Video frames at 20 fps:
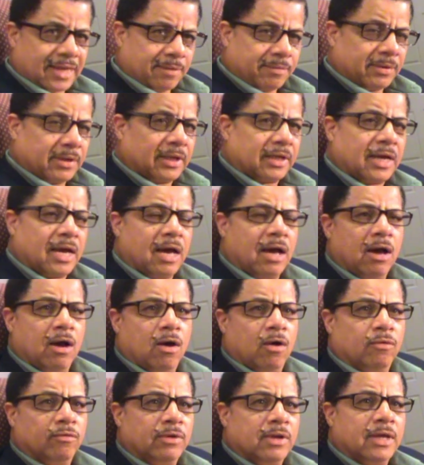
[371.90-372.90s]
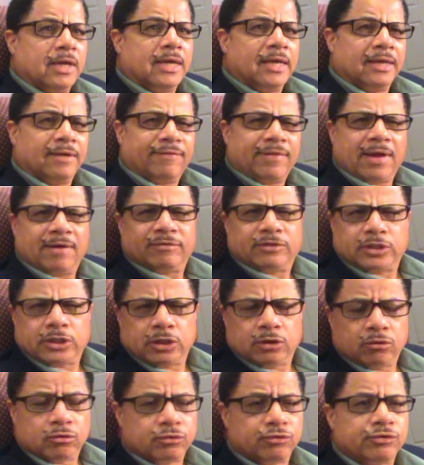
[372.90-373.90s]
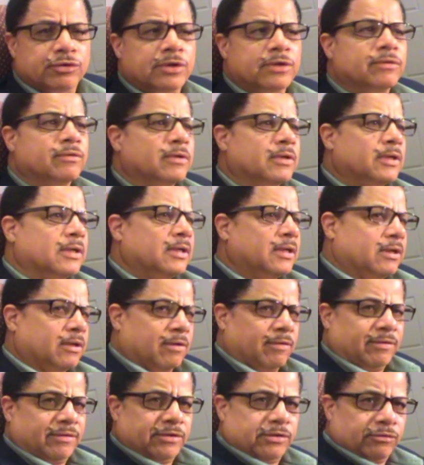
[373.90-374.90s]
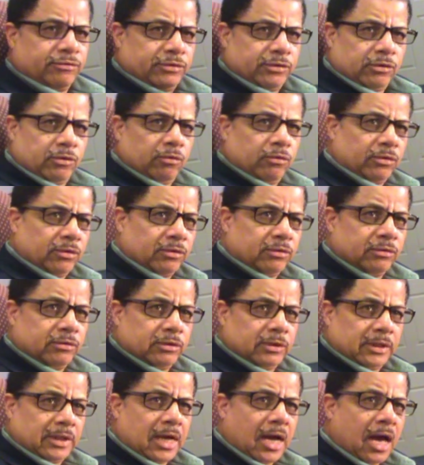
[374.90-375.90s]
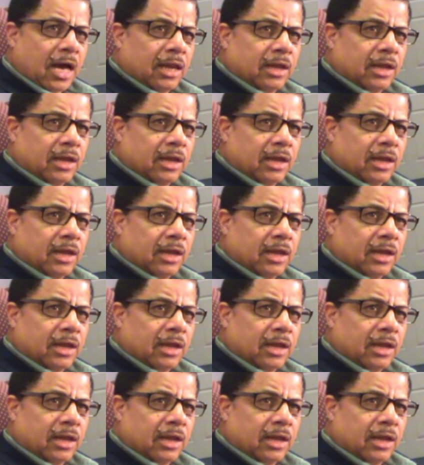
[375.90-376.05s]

debit account, and if they have children, children go to